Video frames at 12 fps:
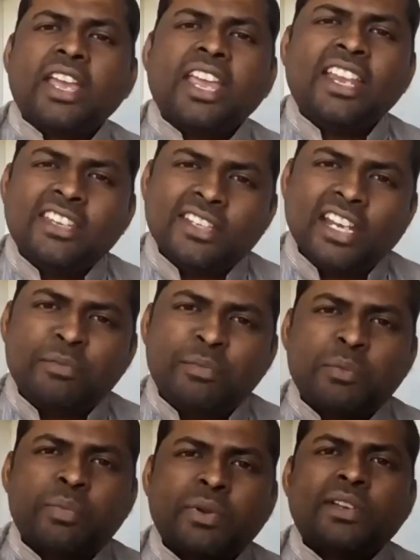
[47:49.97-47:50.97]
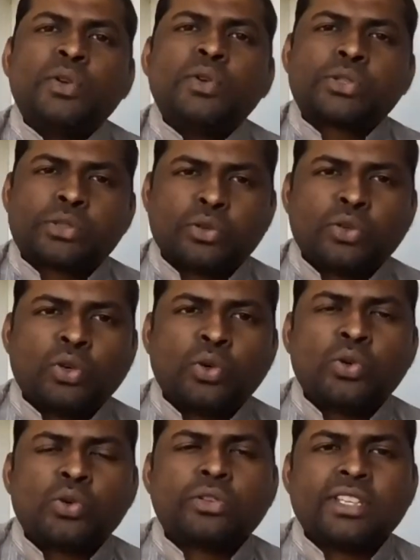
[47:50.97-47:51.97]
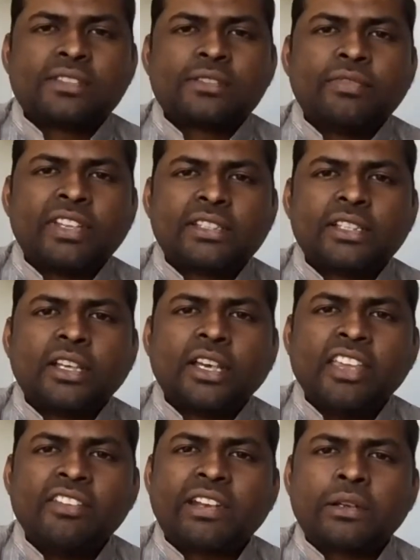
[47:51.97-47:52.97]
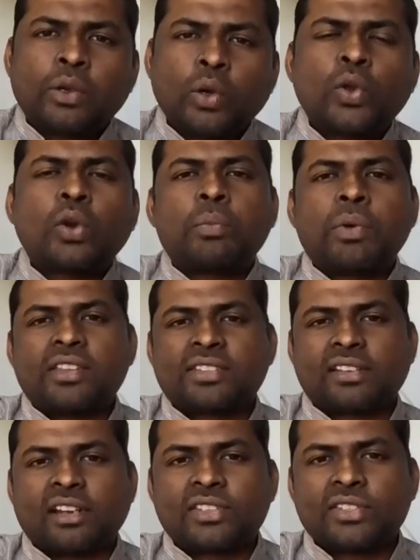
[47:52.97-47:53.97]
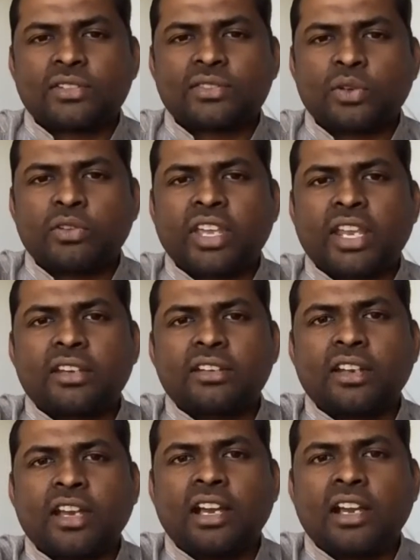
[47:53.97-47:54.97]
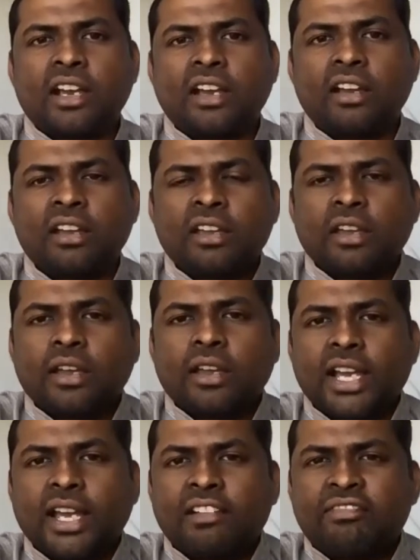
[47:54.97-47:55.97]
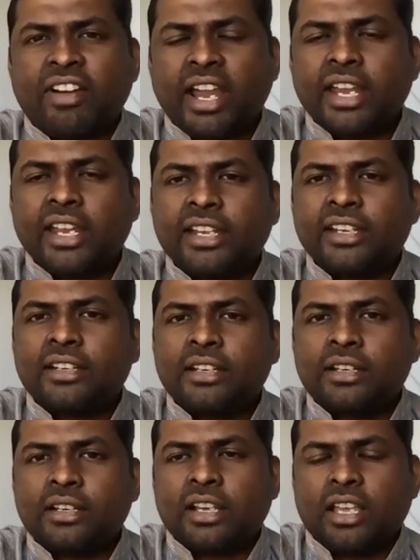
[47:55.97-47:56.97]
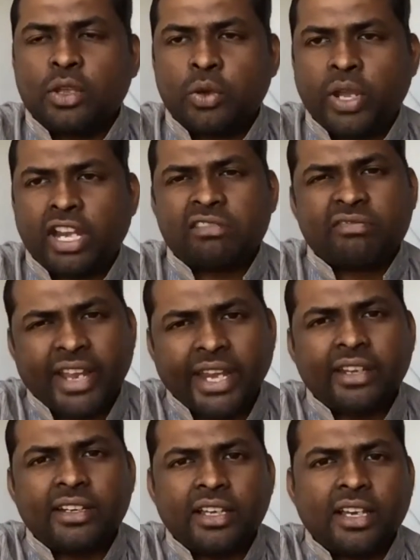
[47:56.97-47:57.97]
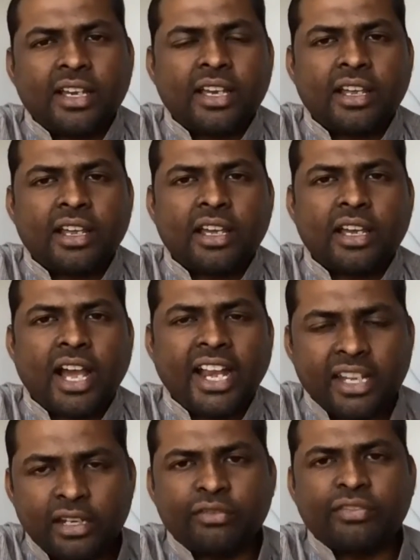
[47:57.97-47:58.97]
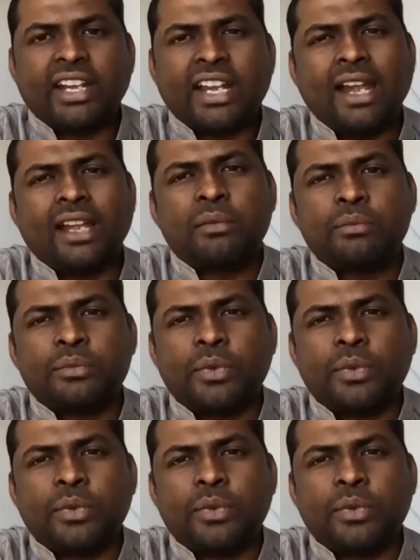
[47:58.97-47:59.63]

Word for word: initially people used to do this with uh, even chloroplast structure. So you can uh, uh, find, you can find, uh, identify diatom